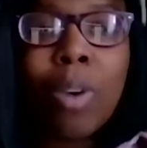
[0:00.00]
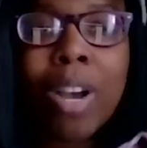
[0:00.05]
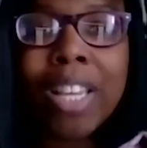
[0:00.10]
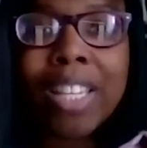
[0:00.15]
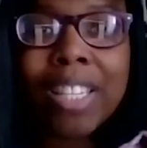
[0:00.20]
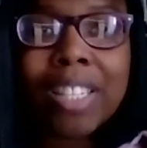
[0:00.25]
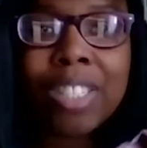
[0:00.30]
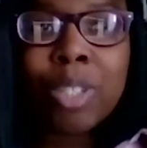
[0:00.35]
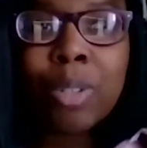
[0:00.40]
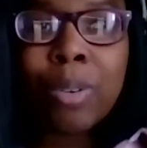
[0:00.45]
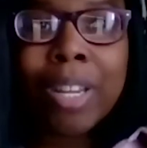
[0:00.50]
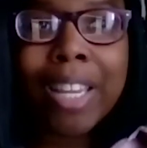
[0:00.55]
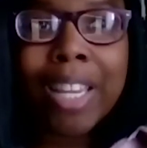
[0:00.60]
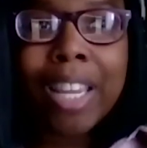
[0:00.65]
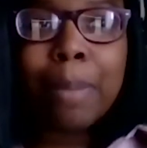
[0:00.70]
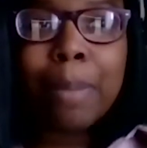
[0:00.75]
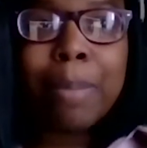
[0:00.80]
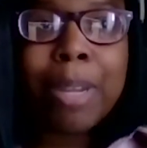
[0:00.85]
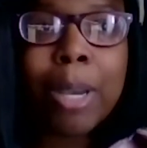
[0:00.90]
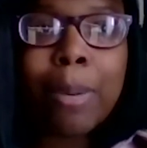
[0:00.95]
what he's
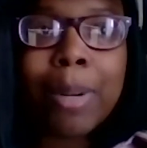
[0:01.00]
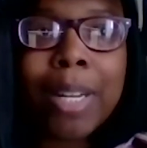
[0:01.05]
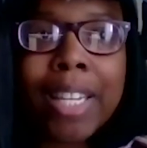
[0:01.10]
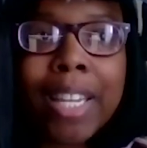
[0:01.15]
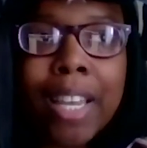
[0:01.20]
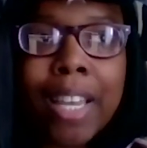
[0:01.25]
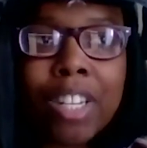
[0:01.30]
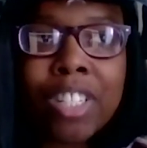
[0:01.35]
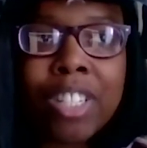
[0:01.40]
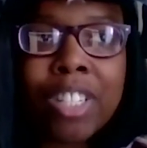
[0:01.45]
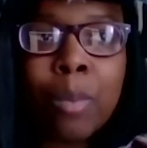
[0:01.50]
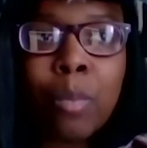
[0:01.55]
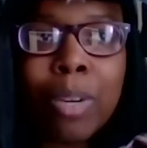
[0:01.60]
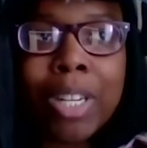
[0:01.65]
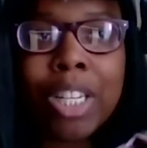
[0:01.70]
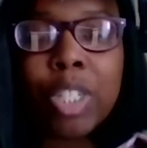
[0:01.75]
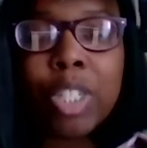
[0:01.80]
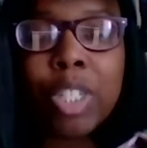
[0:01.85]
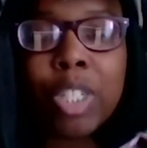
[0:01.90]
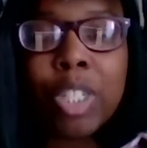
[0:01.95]
doing and be able to catch him
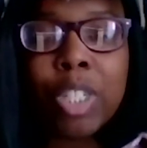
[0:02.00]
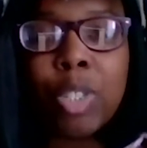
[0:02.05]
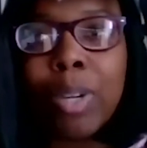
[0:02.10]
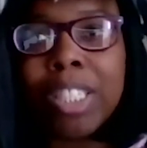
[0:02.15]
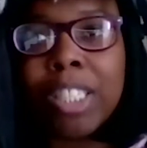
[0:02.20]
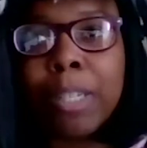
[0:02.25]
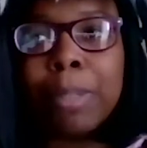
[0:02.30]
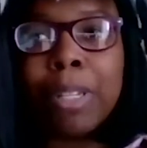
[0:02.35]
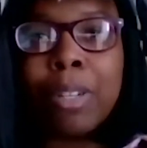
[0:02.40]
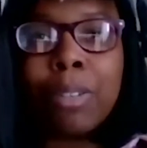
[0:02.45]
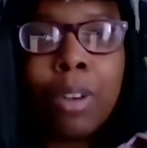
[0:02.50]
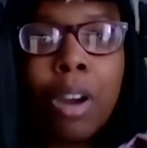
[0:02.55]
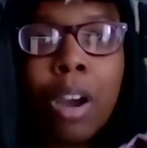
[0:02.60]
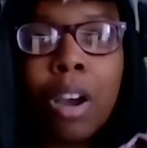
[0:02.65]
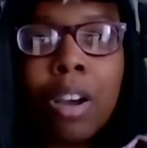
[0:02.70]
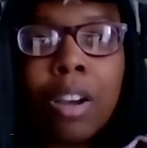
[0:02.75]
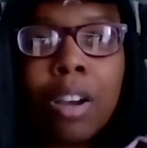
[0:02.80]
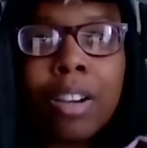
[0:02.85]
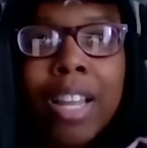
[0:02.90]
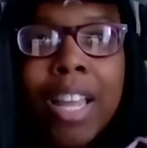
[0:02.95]
when he's doing something
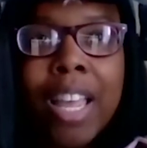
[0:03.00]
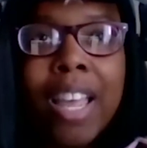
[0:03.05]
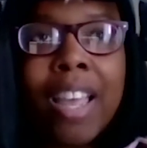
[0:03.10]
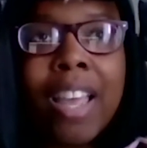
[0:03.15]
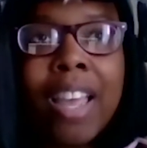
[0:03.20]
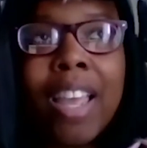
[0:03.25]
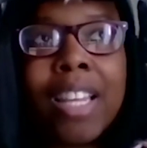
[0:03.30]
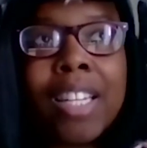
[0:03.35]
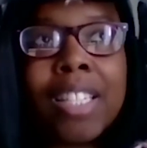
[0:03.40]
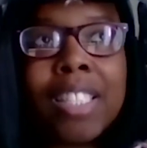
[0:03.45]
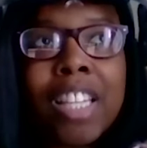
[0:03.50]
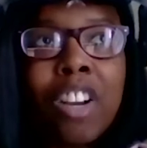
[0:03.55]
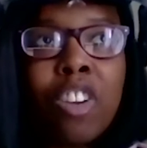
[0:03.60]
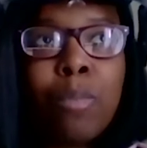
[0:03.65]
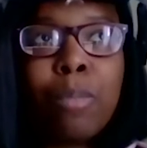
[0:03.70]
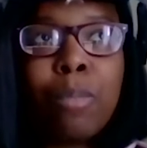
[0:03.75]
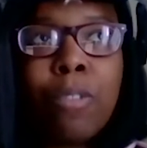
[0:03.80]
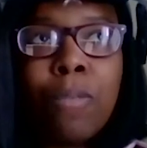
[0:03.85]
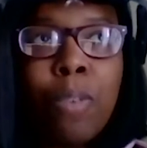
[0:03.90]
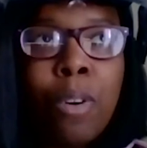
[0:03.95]
wrong. Instead
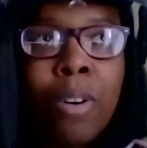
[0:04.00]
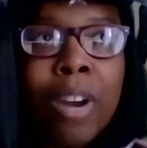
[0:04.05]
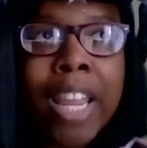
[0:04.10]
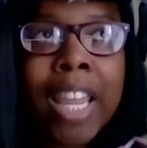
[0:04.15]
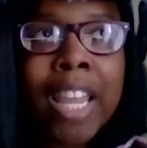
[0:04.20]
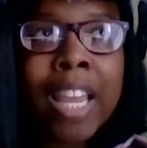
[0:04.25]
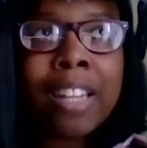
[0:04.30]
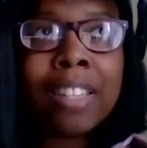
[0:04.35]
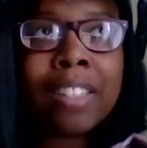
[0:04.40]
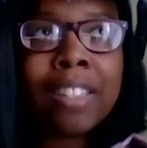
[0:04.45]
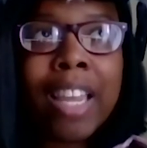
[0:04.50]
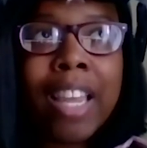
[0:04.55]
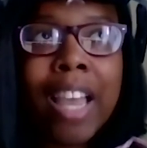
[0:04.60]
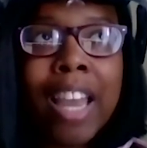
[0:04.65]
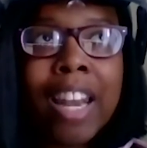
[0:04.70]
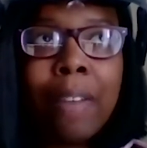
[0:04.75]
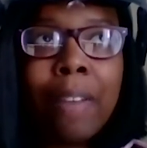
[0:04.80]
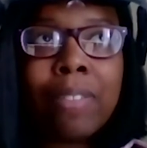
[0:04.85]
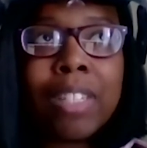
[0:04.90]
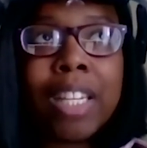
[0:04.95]
of beforehand,
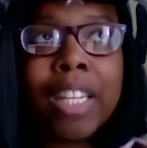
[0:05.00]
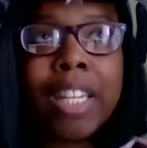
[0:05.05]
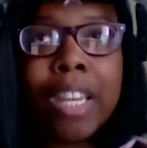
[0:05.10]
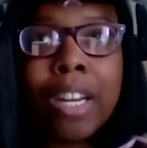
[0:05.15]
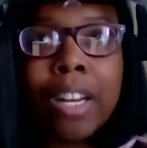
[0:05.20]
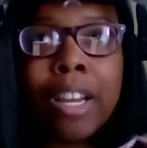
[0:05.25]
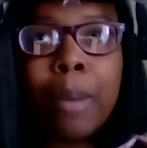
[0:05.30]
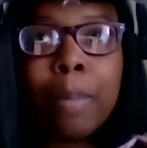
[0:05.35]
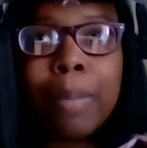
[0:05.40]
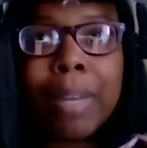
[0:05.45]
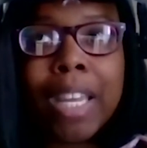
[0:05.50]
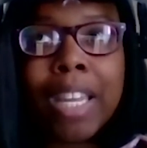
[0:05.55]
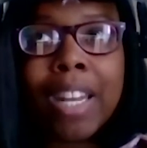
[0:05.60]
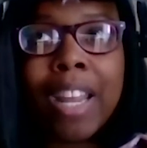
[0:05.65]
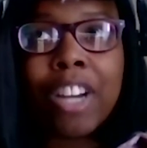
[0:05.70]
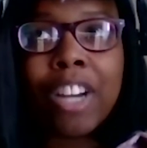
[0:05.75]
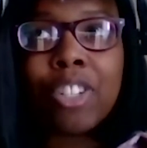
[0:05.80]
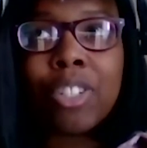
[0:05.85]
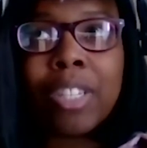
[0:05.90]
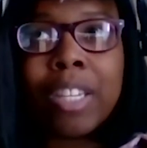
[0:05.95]
I'd have to get up and
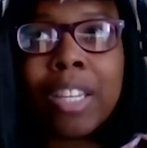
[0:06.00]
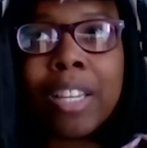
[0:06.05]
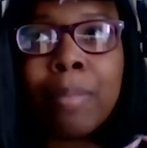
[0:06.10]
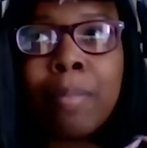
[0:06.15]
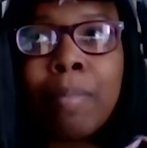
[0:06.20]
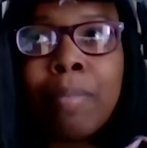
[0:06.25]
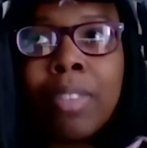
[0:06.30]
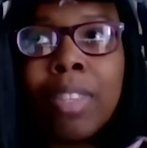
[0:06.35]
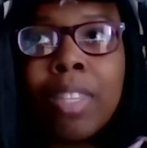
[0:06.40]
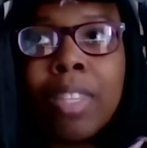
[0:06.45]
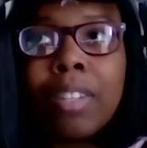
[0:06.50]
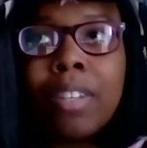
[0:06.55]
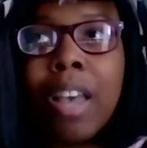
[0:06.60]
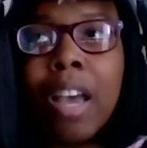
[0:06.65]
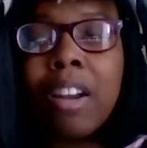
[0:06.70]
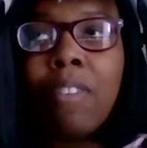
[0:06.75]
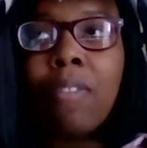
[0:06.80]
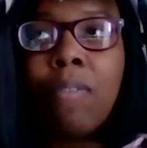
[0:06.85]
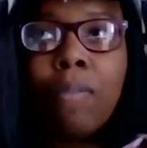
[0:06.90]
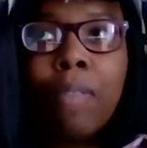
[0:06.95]
actually
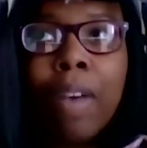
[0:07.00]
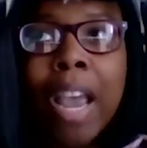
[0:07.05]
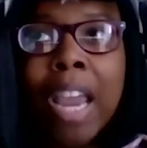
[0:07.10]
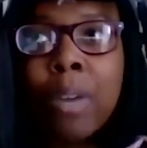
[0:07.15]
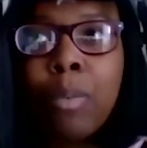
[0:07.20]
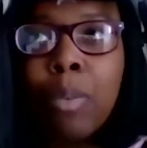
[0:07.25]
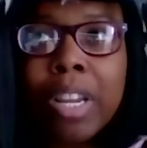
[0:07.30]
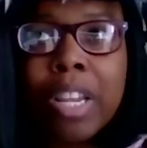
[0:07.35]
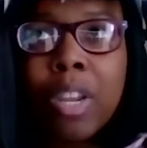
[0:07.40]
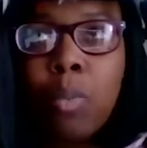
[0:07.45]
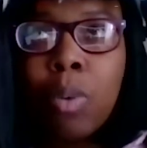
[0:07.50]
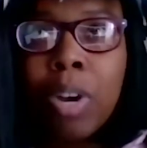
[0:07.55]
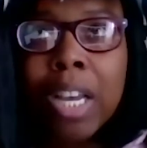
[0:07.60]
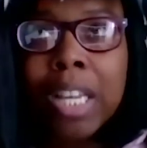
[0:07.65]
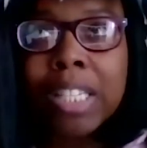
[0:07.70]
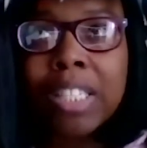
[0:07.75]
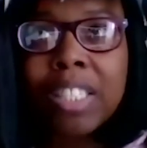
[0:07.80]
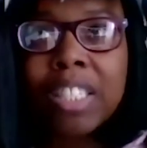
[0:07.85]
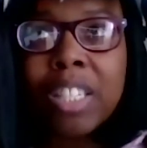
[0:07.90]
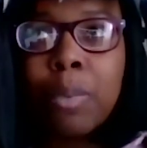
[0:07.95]
kind of find where he
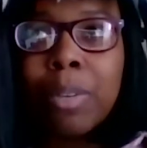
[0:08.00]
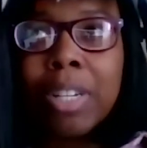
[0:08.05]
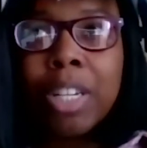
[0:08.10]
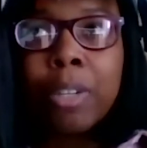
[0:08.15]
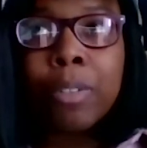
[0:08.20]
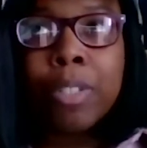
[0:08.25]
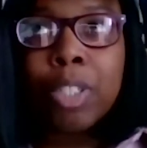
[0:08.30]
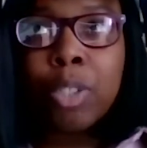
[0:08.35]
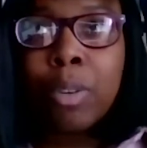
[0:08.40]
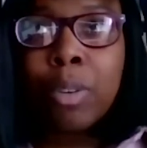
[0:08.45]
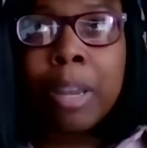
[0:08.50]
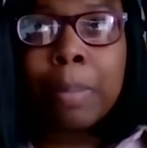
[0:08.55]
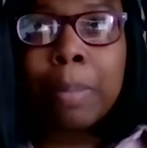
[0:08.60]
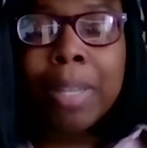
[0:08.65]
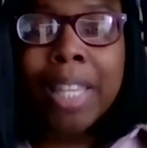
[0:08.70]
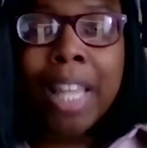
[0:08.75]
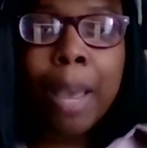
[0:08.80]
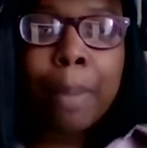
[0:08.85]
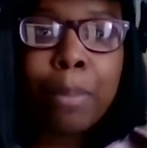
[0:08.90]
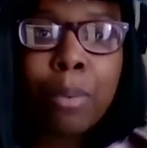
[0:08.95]
was and see what he was doing.
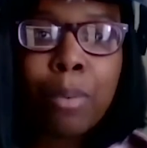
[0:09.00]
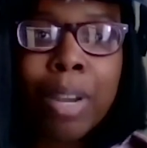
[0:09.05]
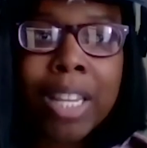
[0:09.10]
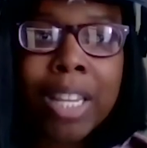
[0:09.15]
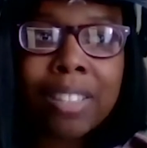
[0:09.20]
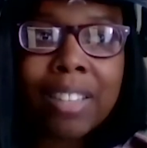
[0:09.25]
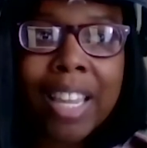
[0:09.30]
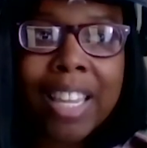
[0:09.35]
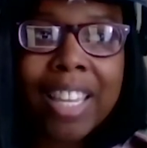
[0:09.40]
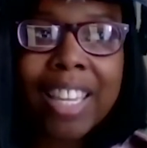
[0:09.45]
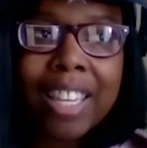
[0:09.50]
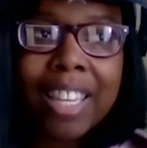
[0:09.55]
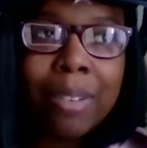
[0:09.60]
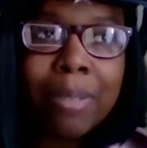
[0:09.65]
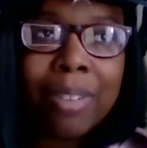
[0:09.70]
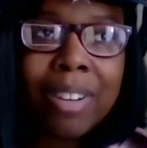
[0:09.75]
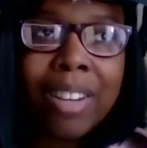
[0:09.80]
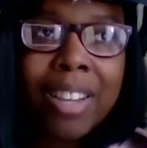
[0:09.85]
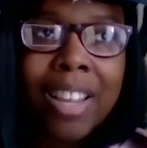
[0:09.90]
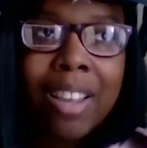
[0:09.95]
But at that point,
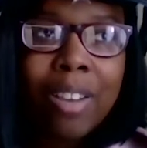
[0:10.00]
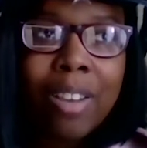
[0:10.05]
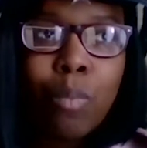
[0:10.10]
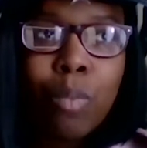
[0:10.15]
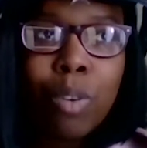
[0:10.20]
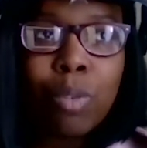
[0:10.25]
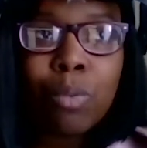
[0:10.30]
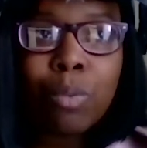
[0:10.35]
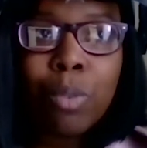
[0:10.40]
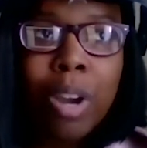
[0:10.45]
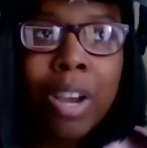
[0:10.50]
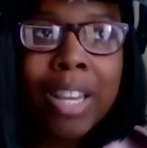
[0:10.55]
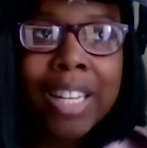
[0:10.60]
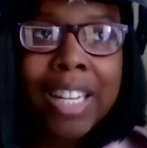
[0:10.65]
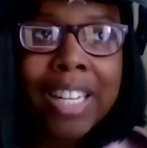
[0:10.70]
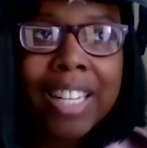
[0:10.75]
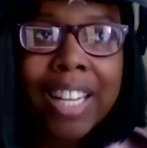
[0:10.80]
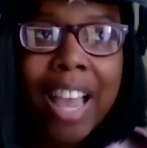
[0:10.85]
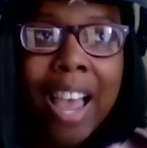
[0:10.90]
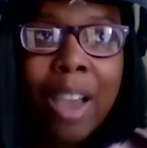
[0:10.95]
he would run
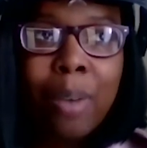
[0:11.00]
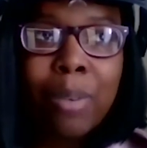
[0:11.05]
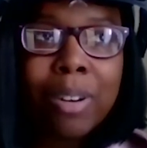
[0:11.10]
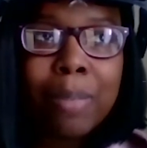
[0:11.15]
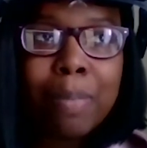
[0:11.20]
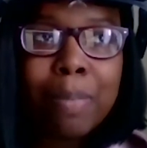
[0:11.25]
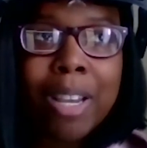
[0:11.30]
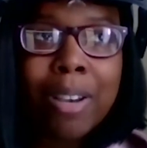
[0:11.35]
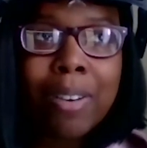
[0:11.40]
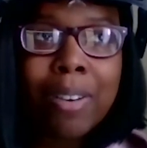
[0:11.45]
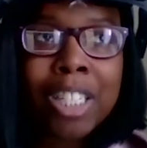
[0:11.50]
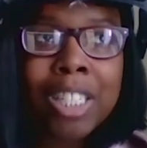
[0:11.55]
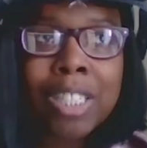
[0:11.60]
and I wouldn't be able to